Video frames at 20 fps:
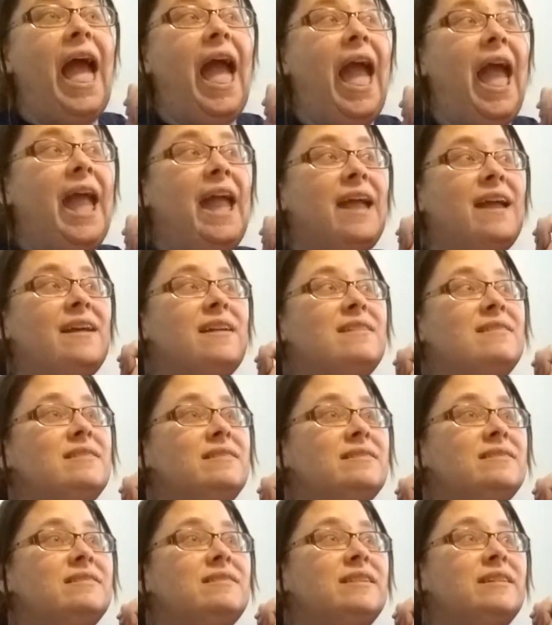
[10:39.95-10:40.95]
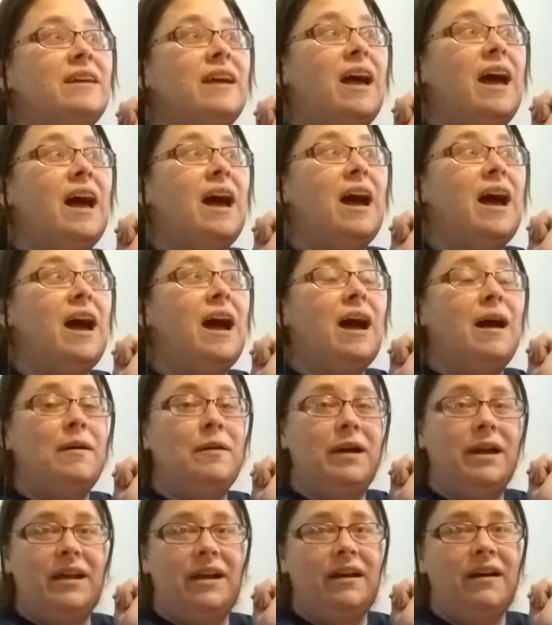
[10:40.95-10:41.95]
And
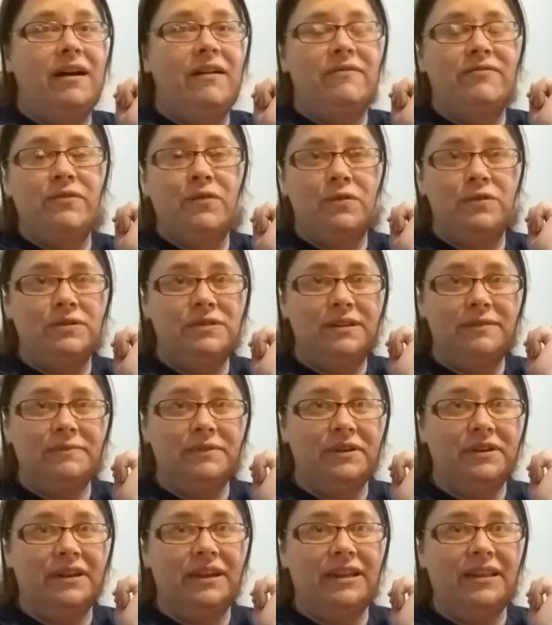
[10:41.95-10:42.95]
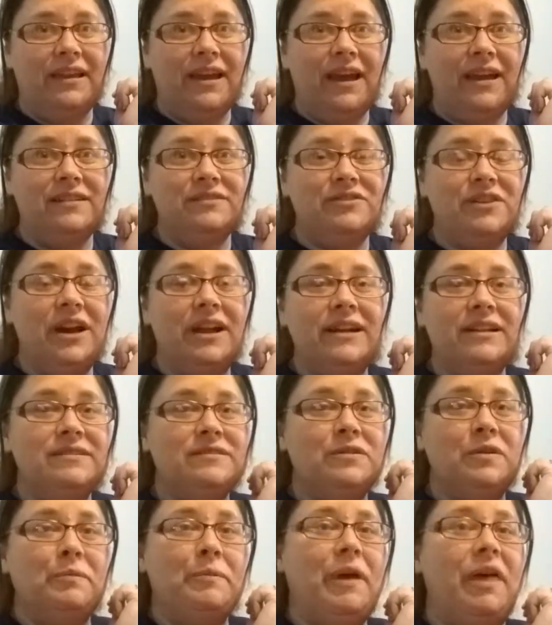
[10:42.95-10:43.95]
of course I'm going to get that. Dragons
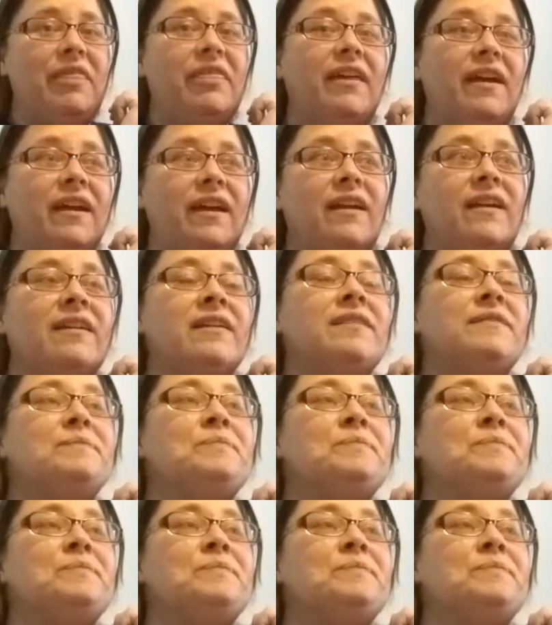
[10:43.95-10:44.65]
are my thing.